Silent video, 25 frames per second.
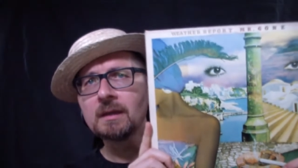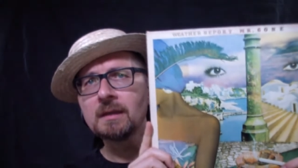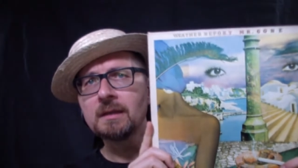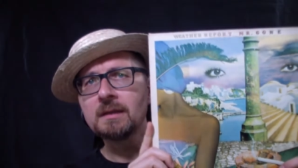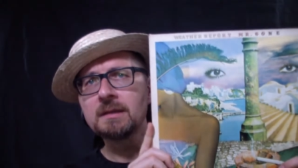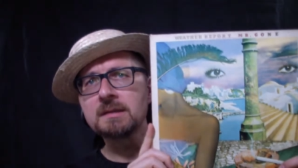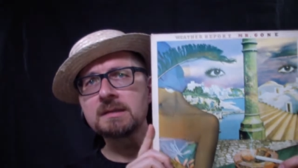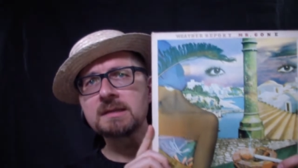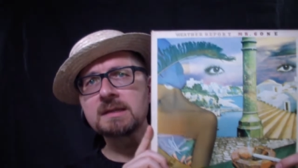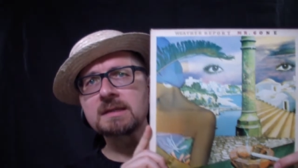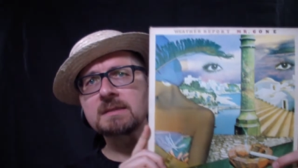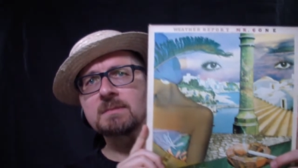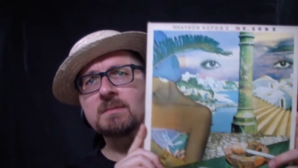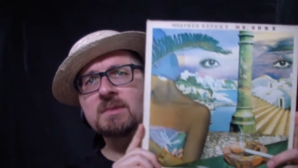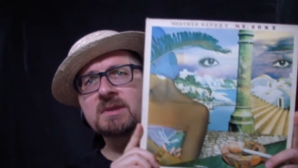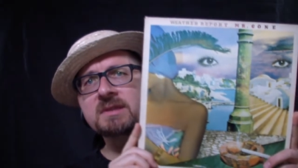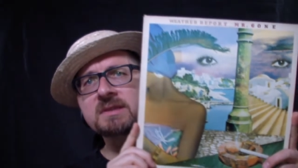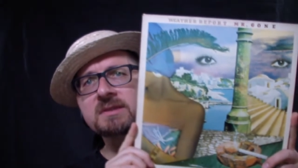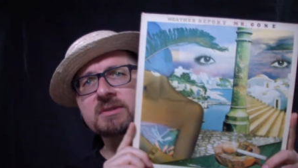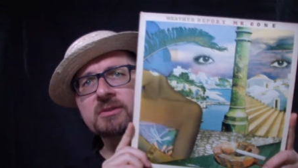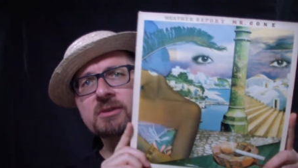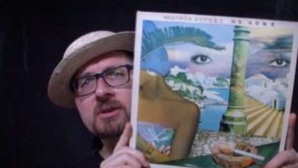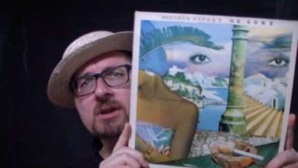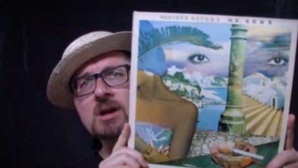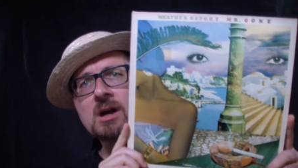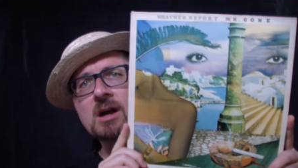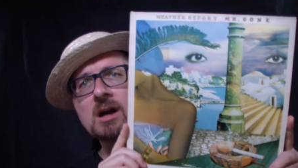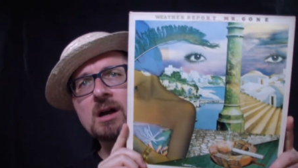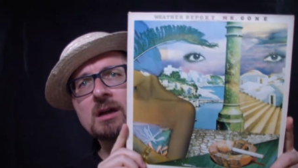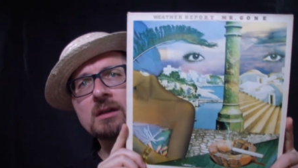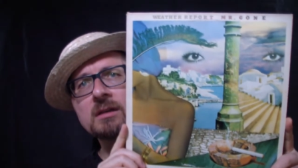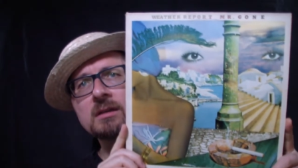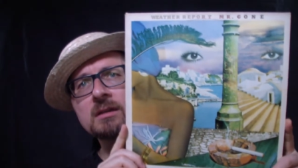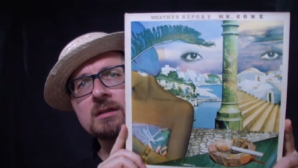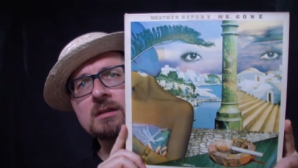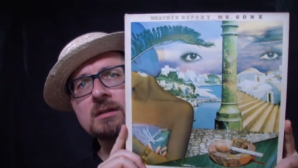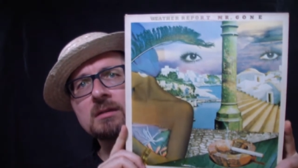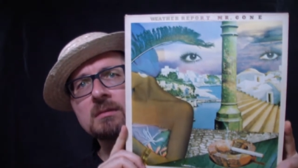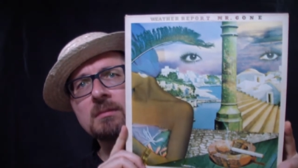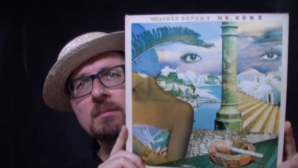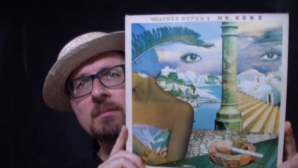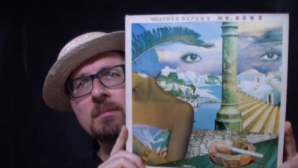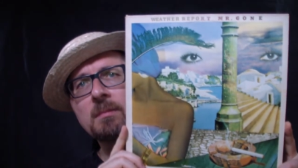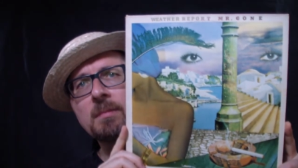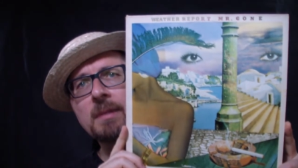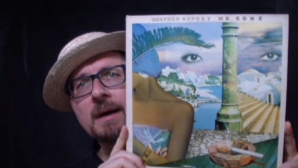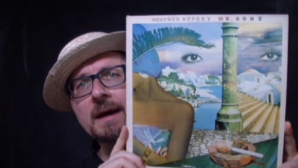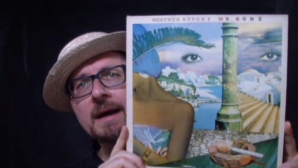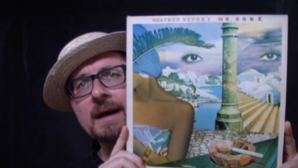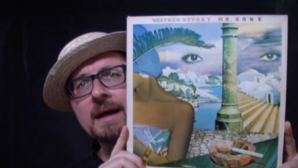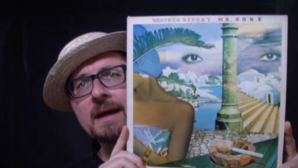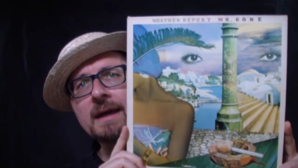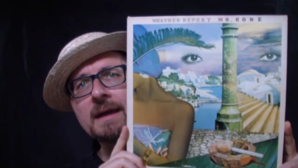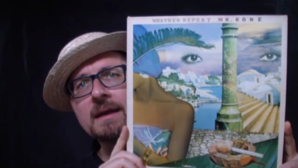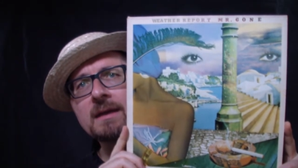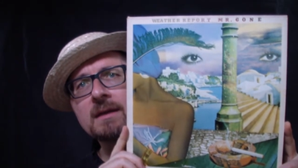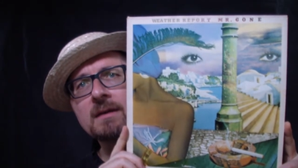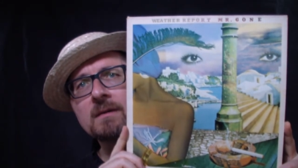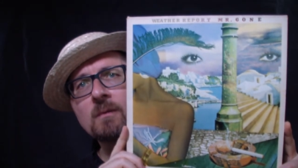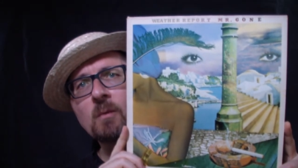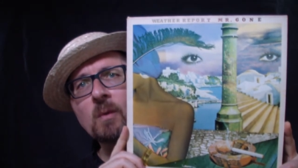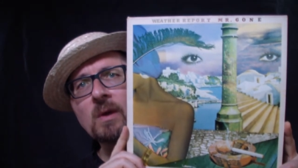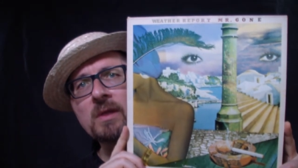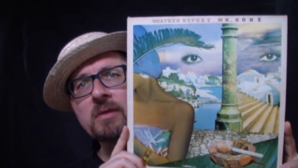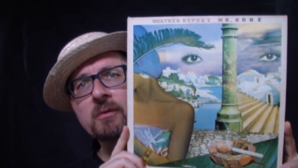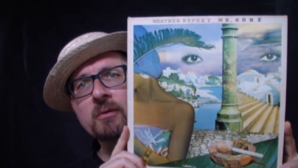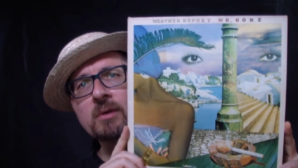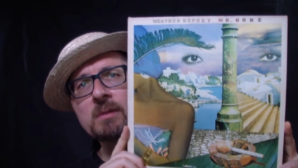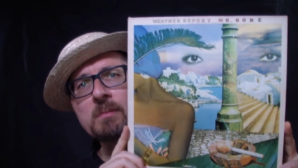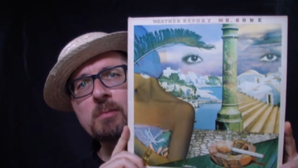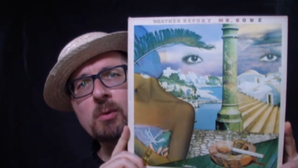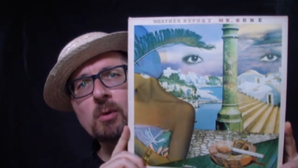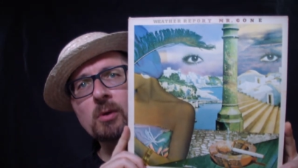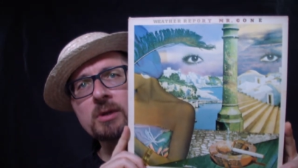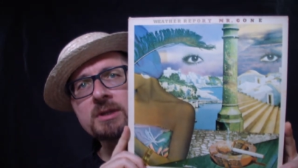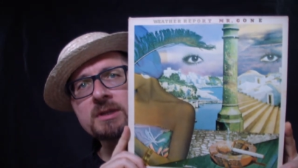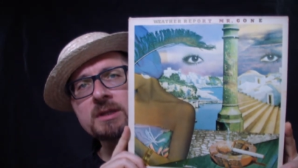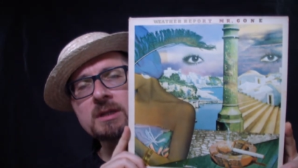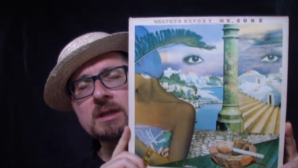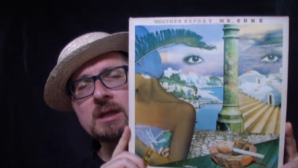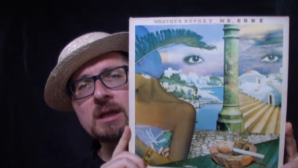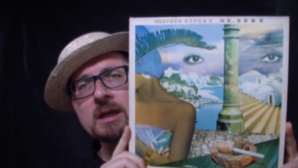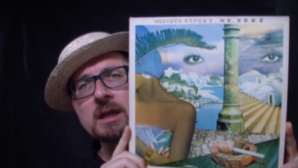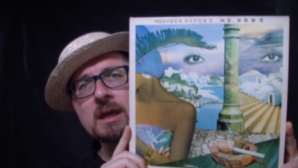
This is Mr. Gone by uh, Weather Report.